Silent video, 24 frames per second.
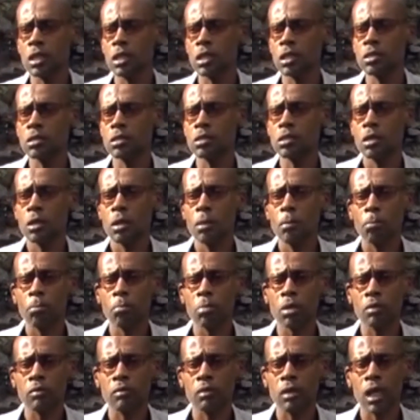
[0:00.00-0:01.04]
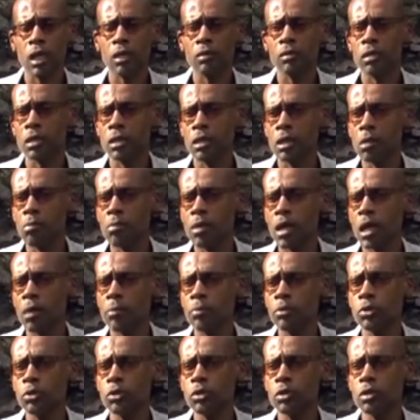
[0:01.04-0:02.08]
Kitts, but Antigua,
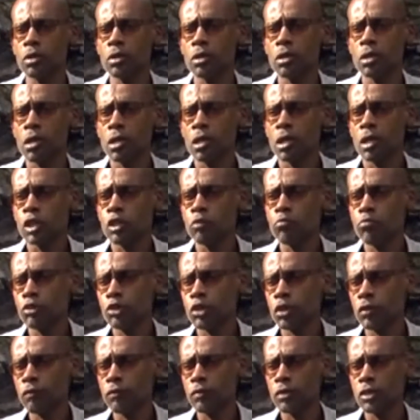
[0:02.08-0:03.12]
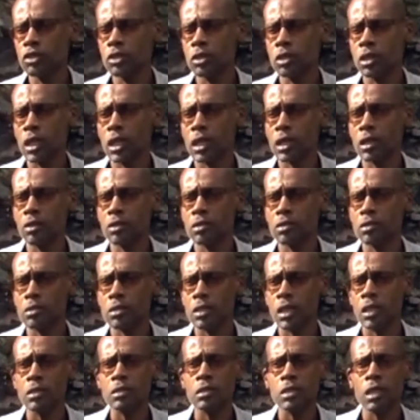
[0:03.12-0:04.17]
Barbuda, the British Virgin Islands,
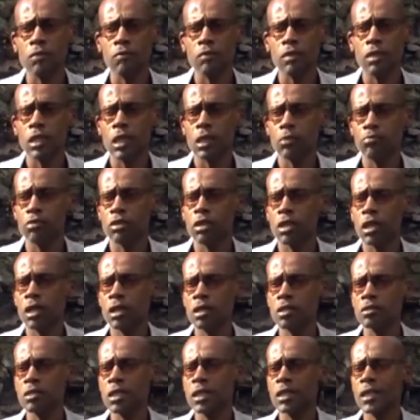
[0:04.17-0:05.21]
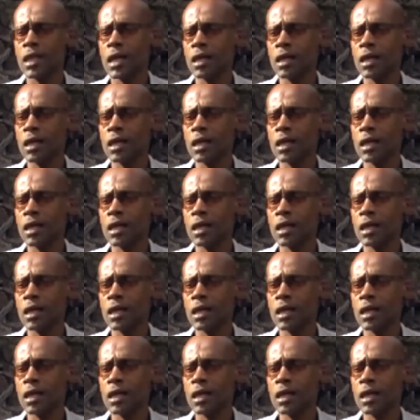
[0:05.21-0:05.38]
and several neighboring islands. So it